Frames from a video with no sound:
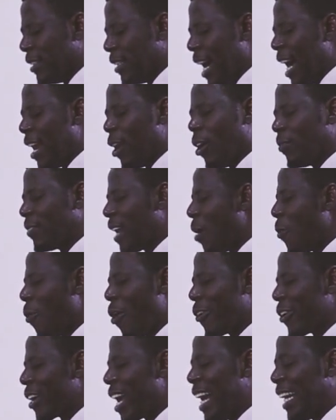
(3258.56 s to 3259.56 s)
I love that
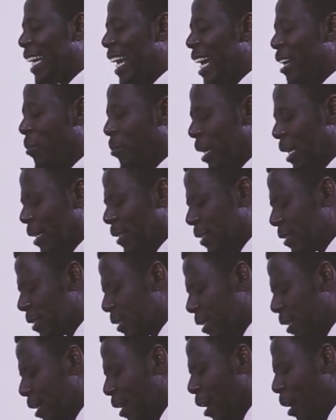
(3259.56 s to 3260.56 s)
word realignment,
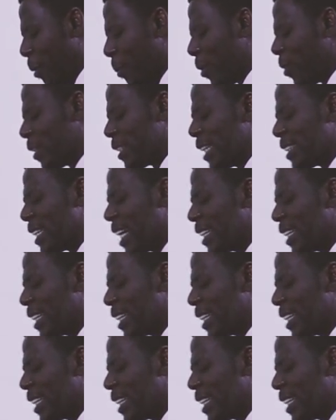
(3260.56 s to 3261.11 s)
because at